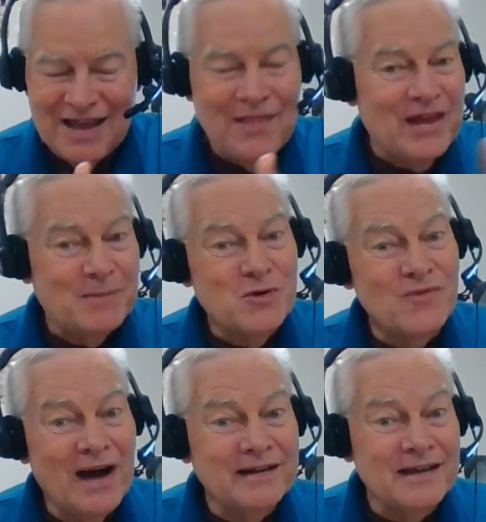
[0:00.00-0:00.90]
Then move
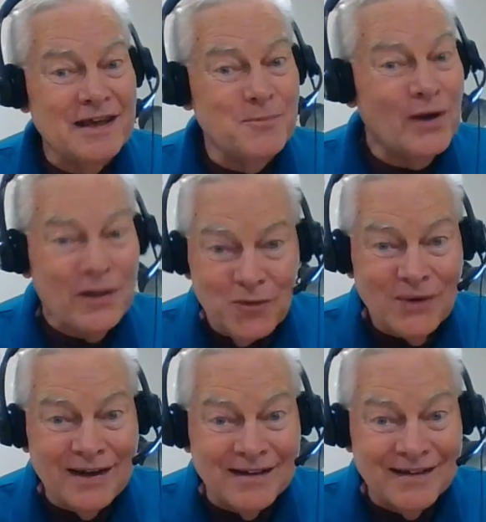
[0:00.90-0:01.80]
on to key point
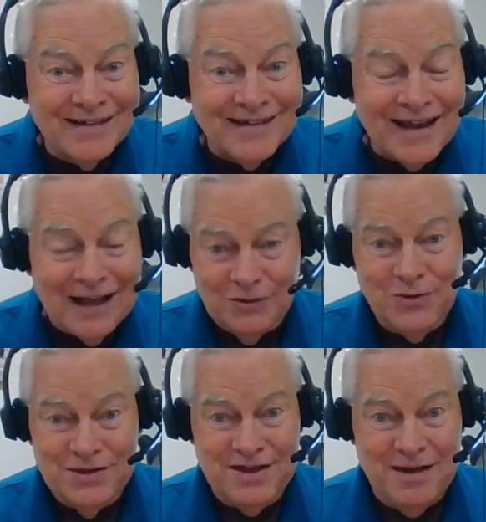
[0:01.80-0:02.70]
3 and do
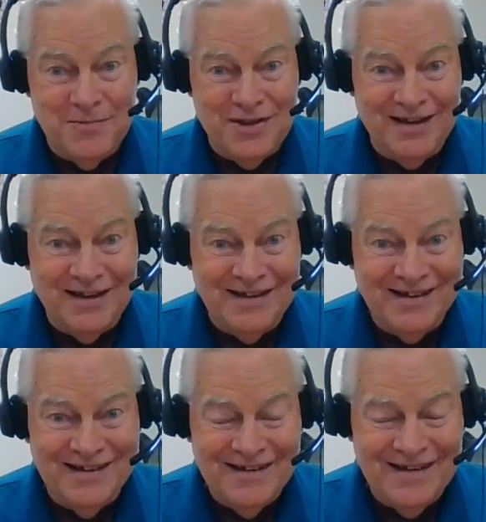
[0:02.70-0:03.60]
the same thing.
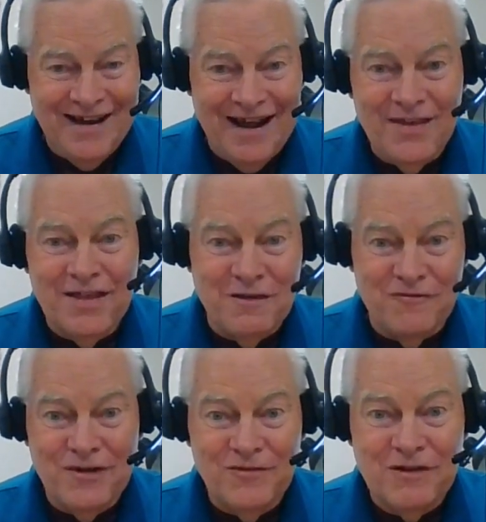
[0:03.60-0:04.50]
And then the
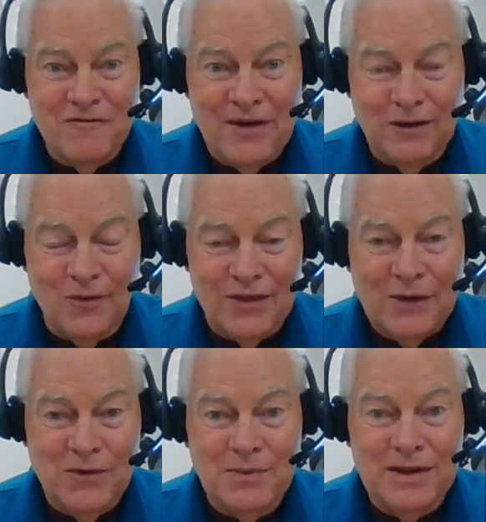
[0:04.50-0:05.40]
5th and final
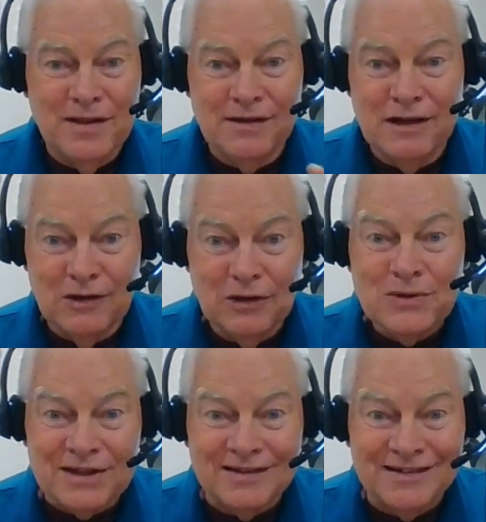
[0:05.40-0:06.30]
thing would be the
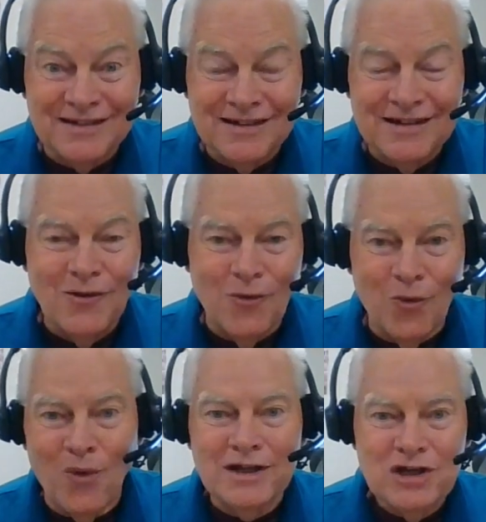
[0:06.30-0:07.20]
conclusion.
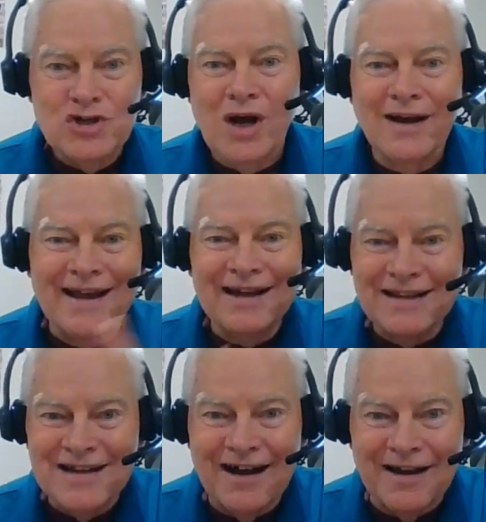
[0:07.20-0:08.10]
1 chunk at a
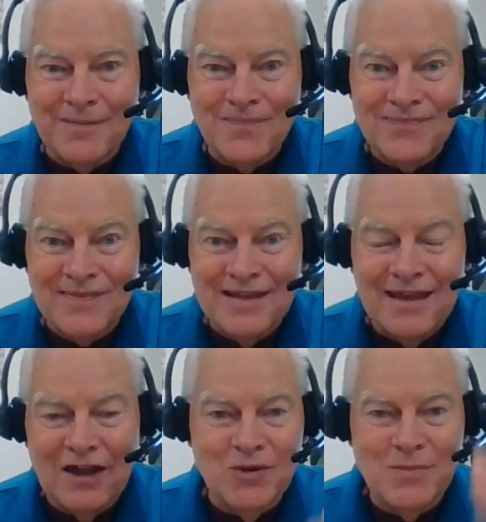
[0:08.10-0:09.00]
time,
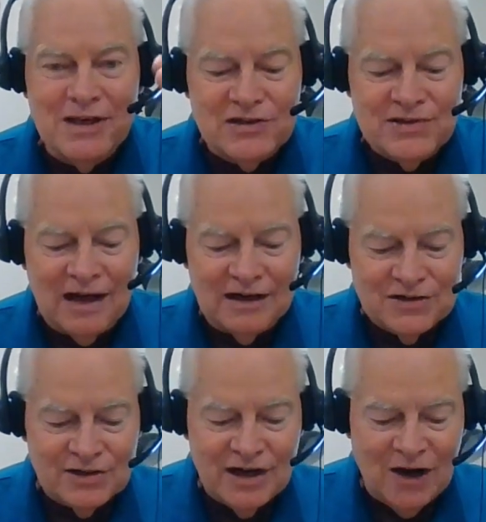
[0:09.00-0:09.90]
and you'll be
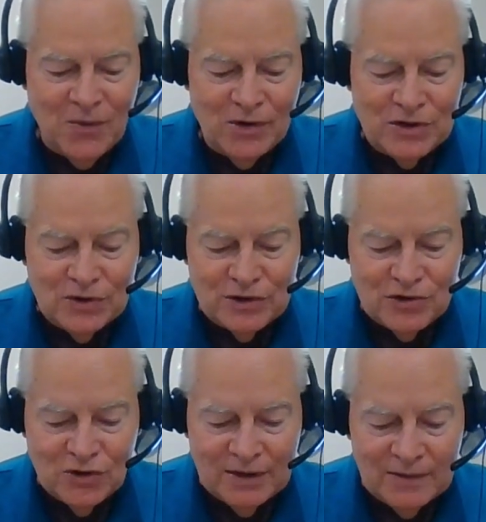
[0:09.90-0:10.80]
astonished at how well you can
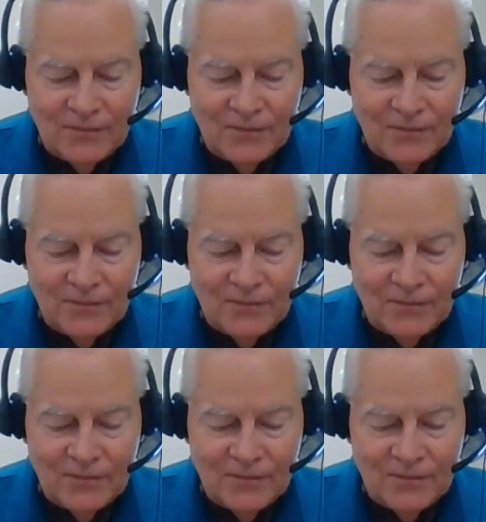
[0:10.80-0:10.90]
do it.